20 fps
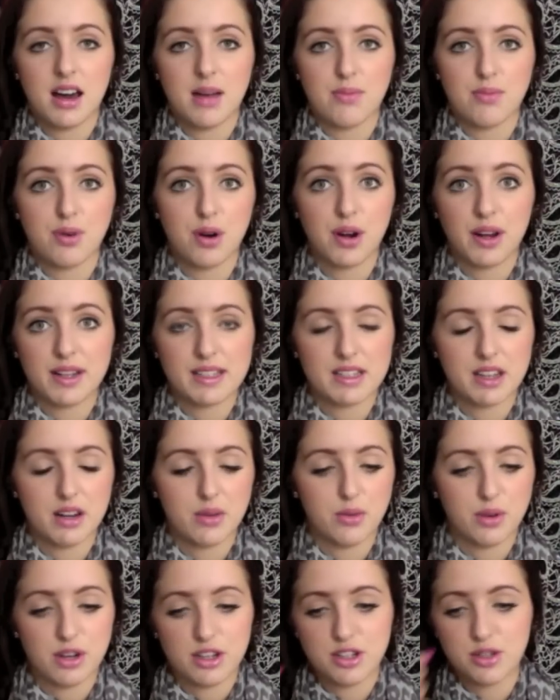products that I
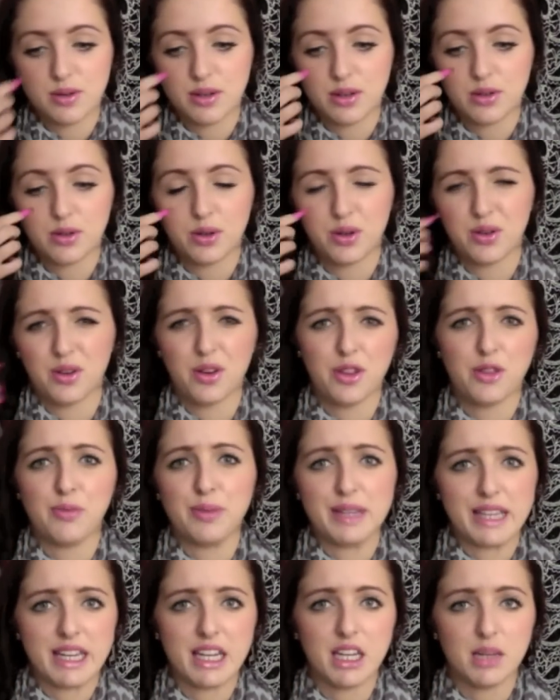wanted to include, or not the
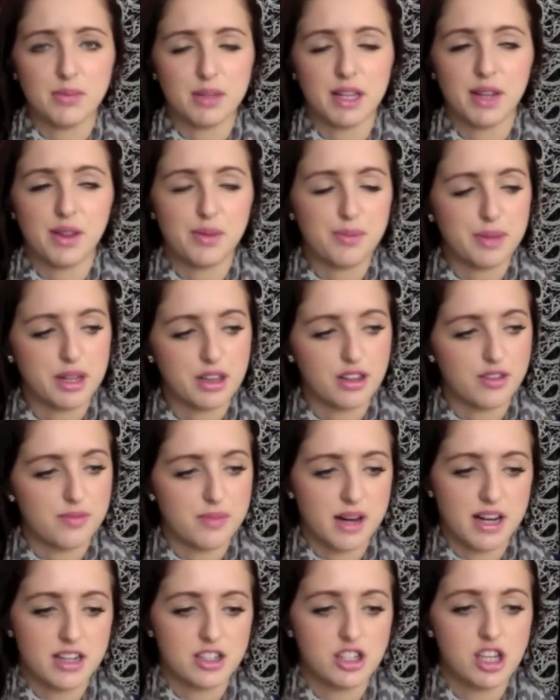beginning, but like the middle of
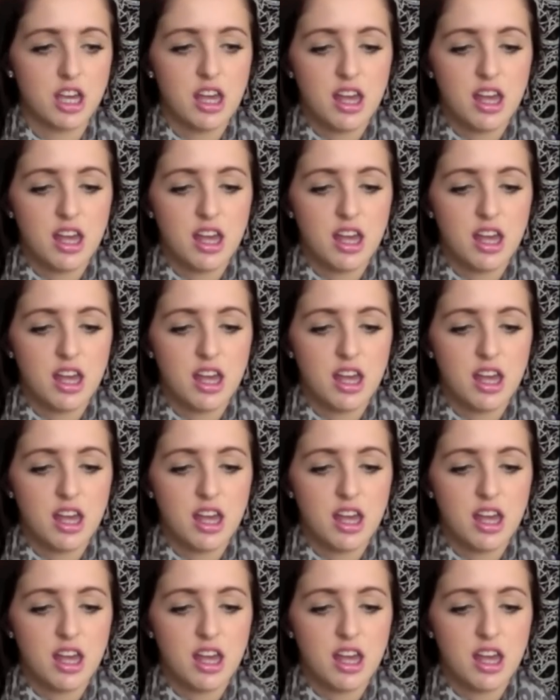March,